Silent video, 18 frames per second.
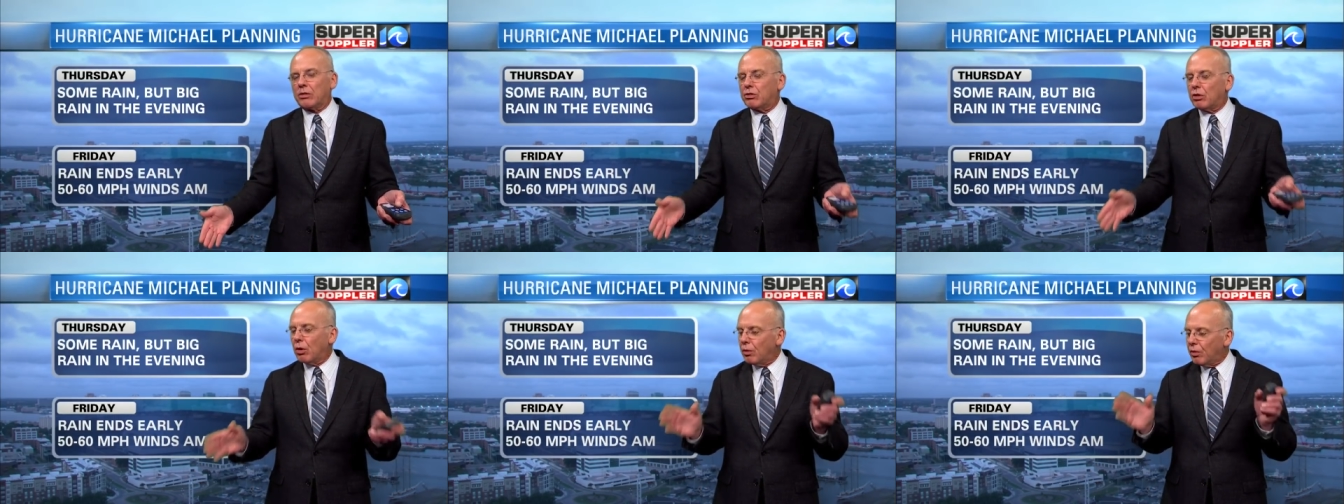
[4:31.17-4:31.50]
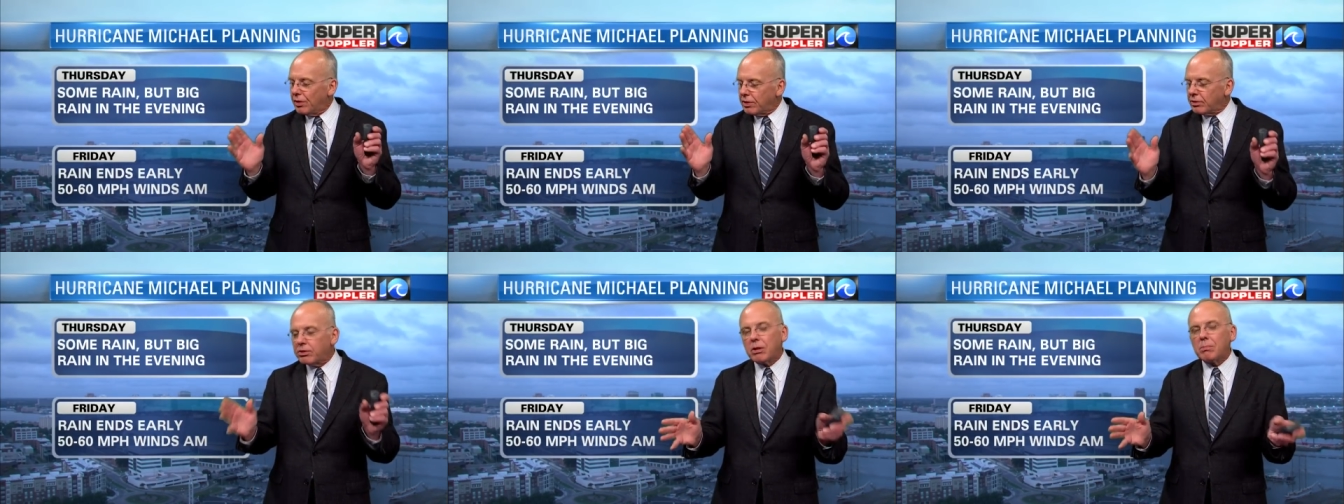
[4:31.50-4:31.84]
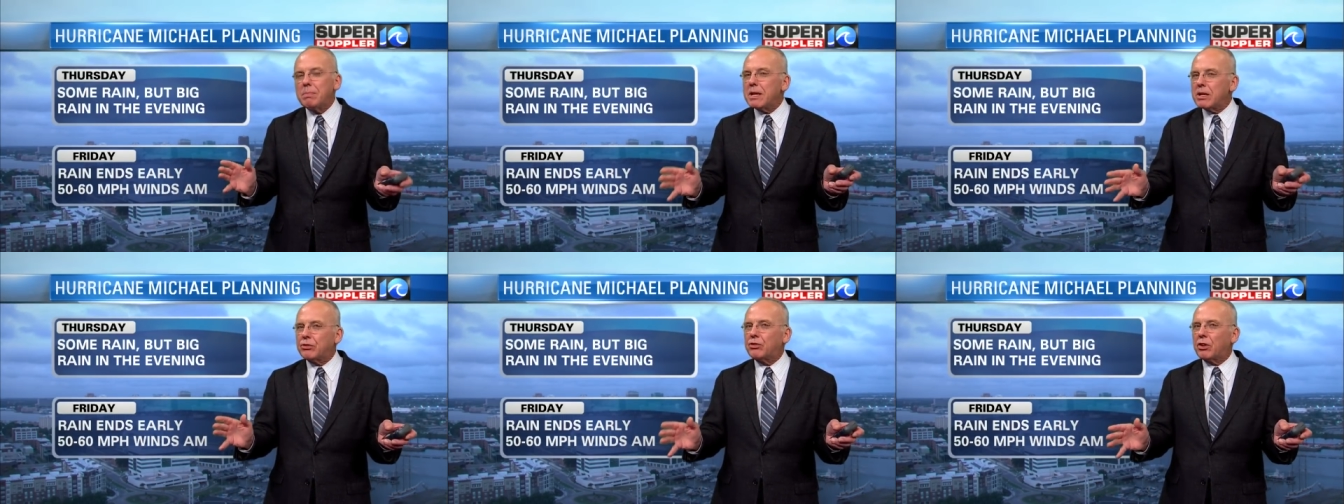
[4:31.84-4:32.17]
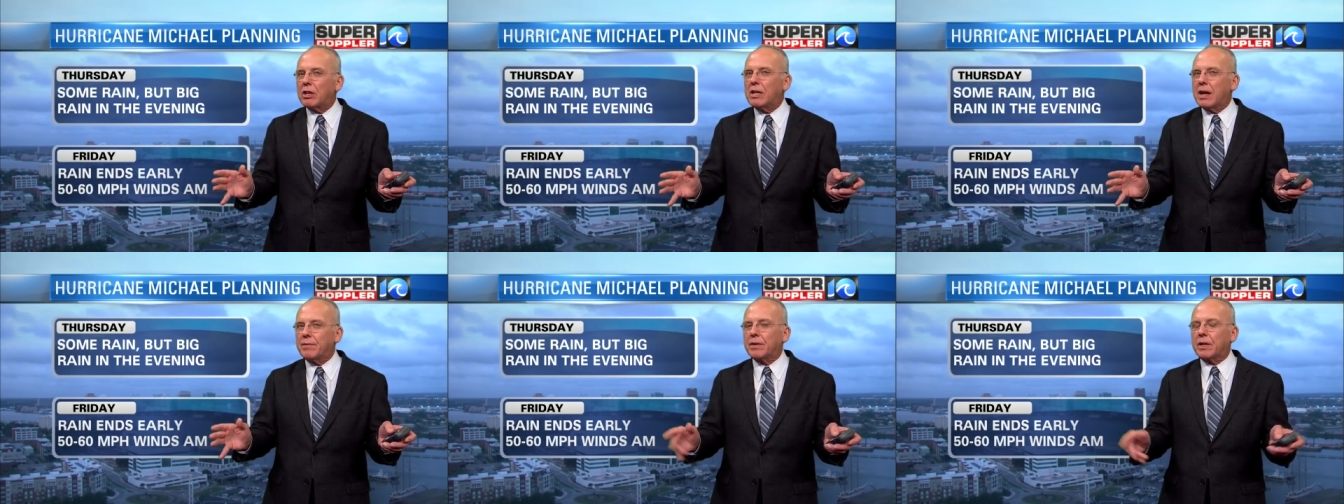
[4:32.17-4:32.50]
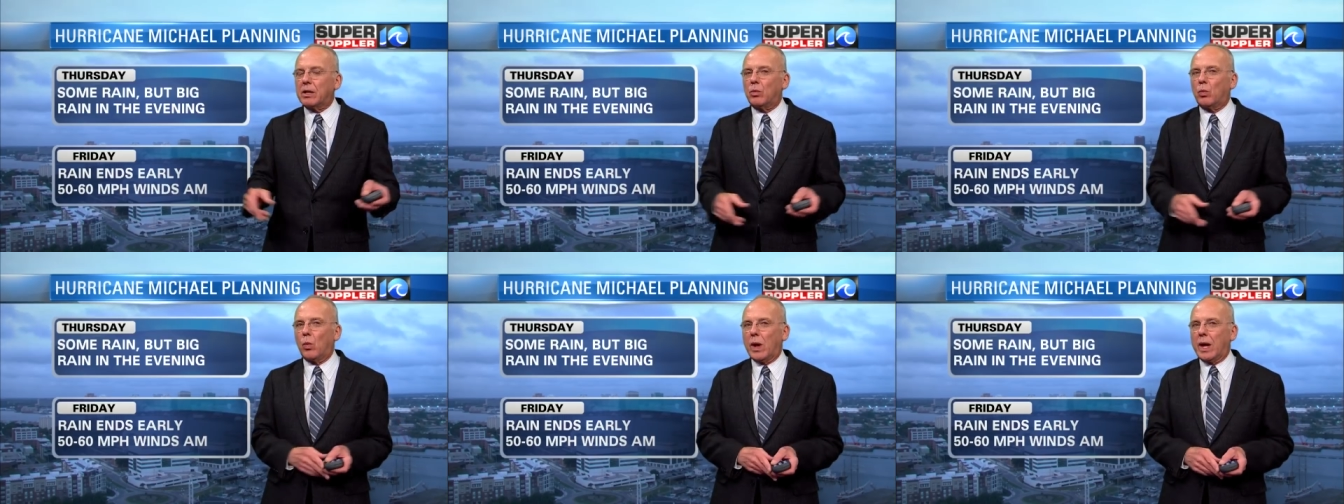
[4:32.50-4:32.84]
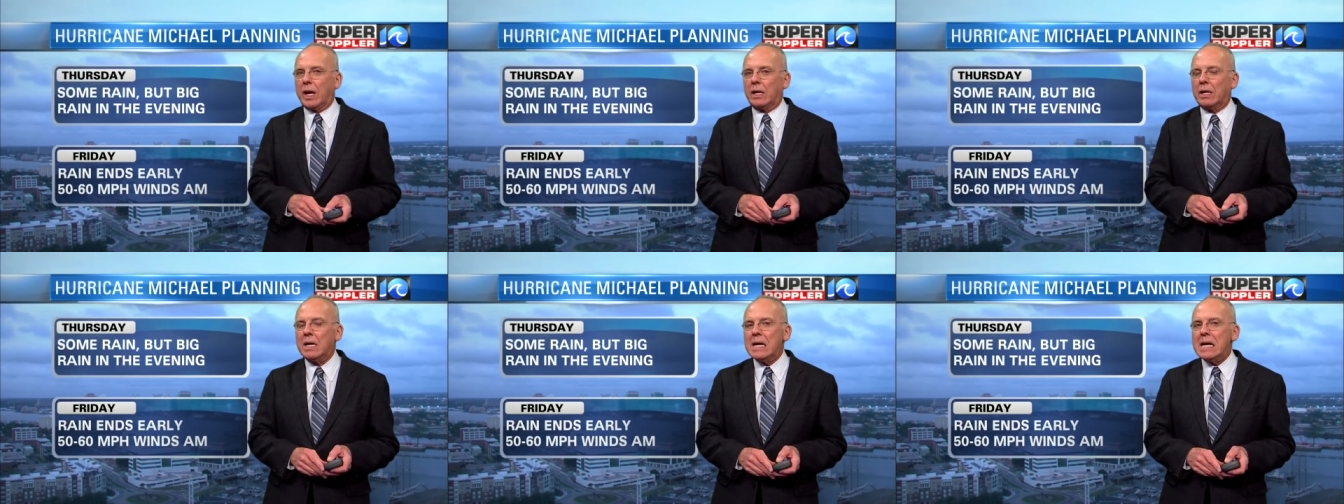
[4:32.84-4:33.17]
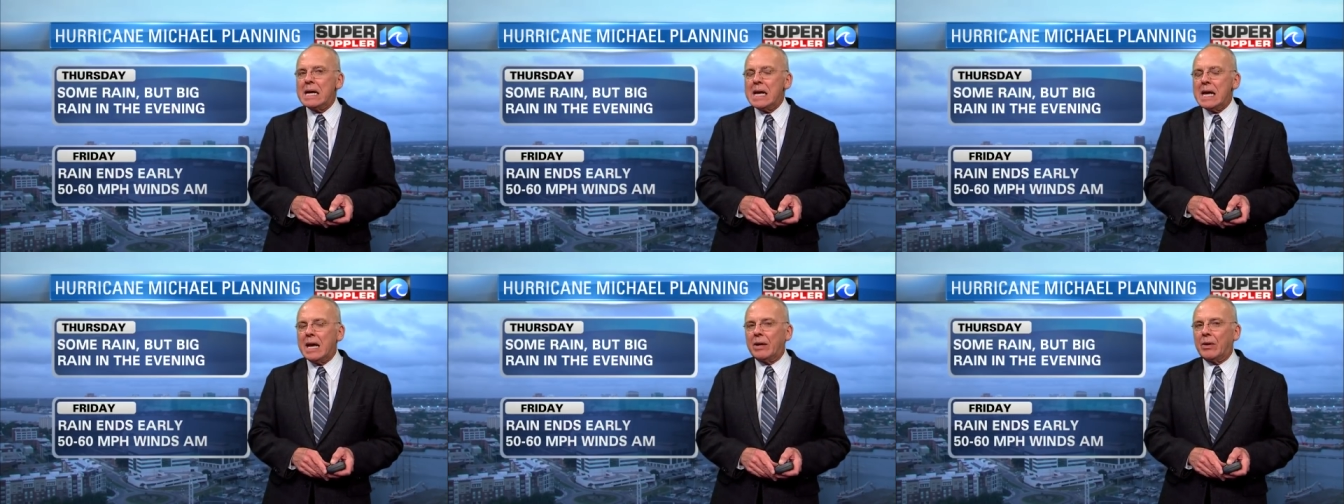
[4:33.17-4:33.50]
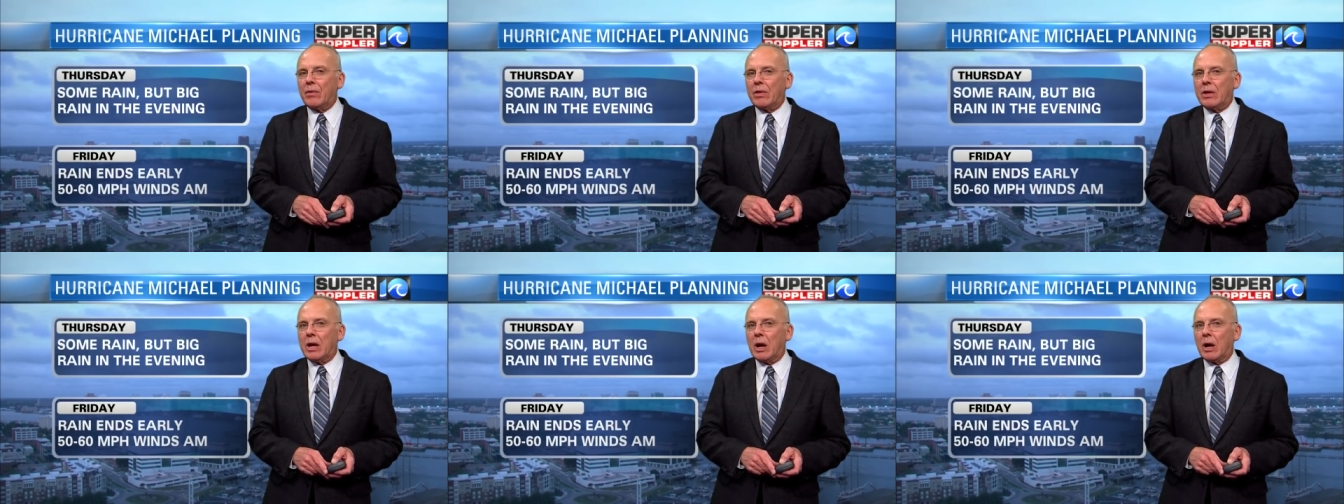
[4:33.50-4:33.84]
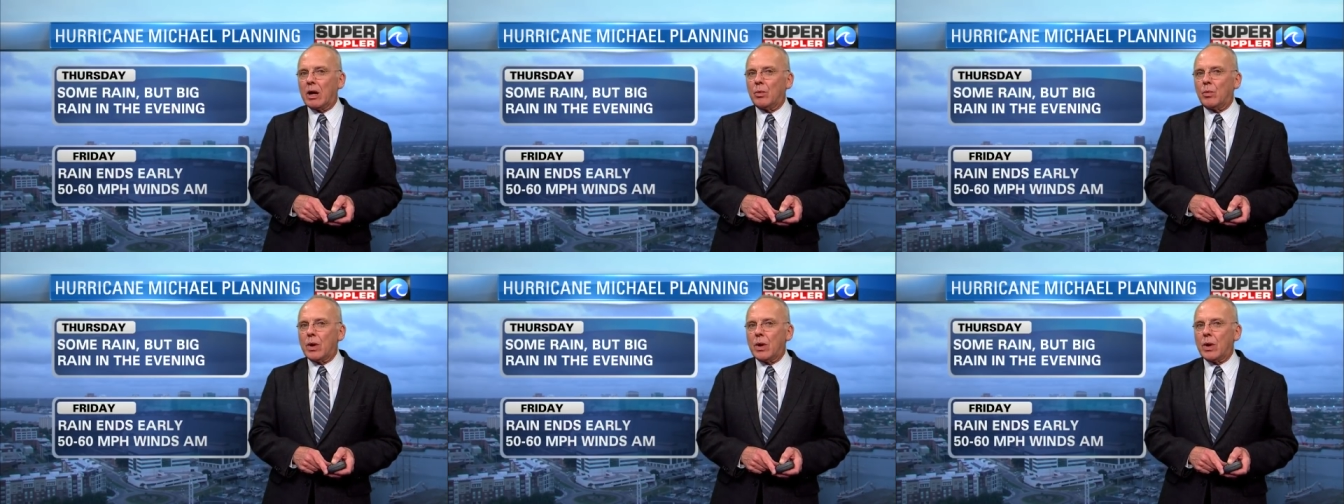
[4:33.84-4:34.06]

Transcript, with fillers: So this would be a significant wind into the area.